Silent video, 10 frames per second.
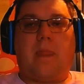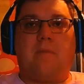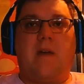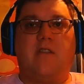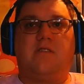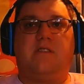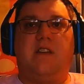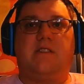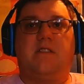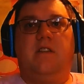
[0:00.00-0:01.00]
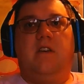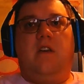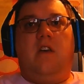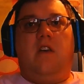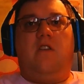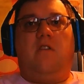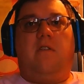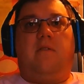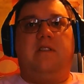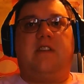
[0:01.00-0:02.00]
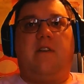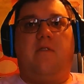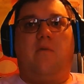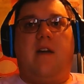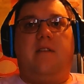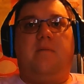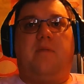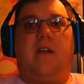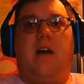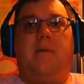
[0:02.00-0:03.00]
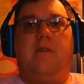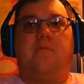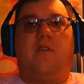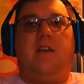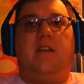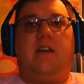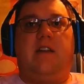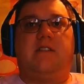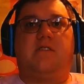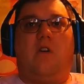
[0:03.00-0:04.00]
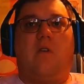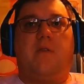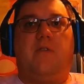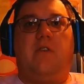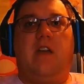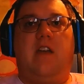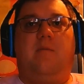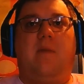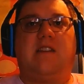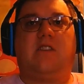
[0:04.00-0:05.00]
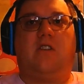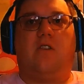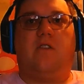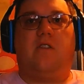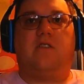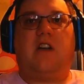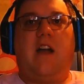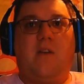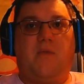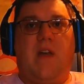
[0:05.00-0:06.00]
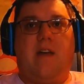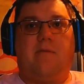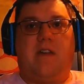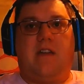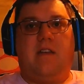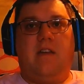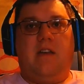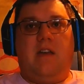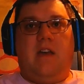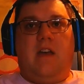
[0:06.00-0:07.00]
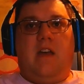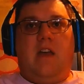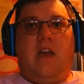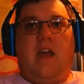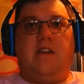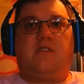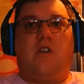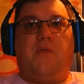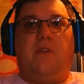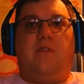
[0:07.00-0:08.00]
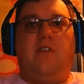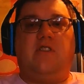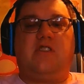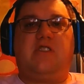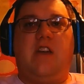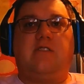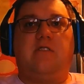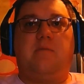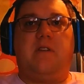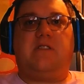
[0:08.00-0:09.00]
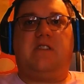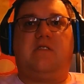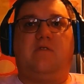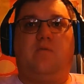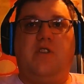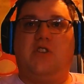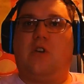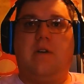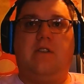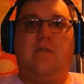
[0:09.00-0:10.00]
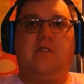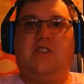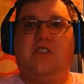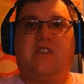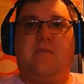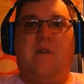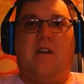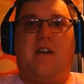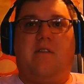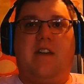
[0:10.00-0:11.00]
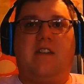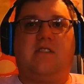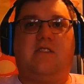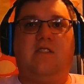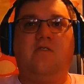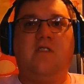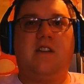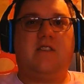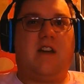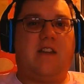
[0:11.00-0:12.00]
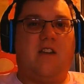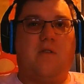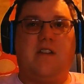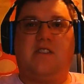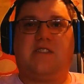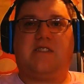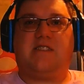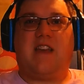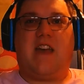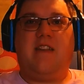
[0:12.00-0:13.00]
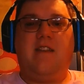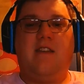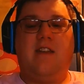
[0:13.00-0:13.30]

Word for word: Patrick says, you know what, let's have a wedding, but I'm going to bring an assault rifle and massacre your entire family. And his girlfriend really just stares at him and says, we should totally do it, we should just get married. I'm like, did you not hear what he just said?